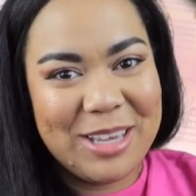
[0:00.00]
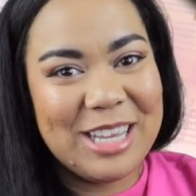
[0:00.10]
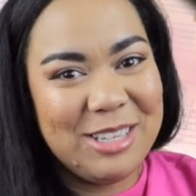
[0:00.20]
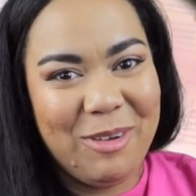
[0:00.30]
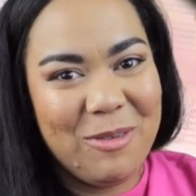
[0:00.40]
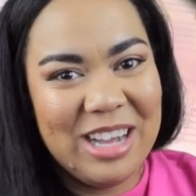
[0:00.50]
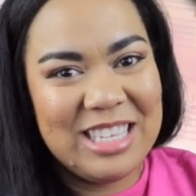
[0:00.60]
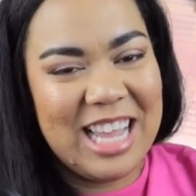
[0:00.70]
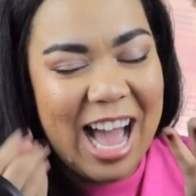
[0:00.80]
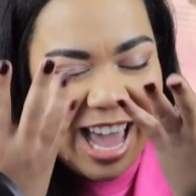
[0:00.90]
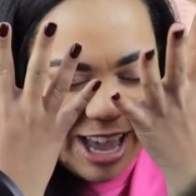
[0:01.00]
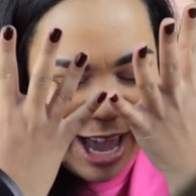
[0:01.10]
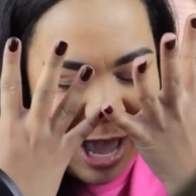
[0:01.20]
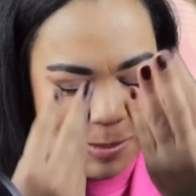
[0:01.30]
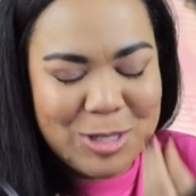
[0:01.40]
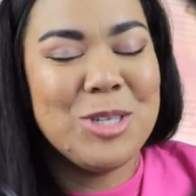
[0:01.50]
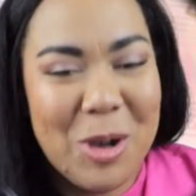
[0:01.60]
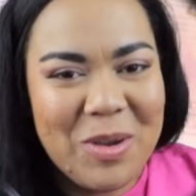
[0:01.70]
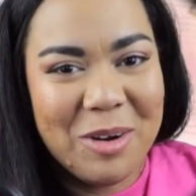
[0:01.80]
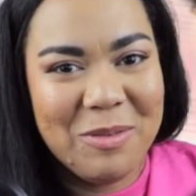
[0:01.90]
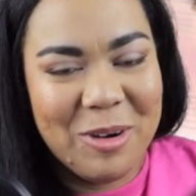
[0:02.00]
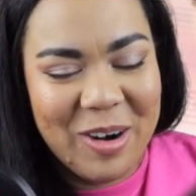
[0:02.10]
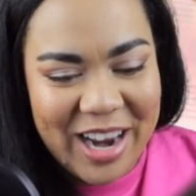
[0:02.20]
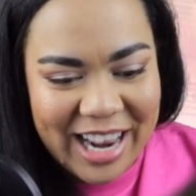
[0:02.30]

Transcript: Because if it was, I am so here for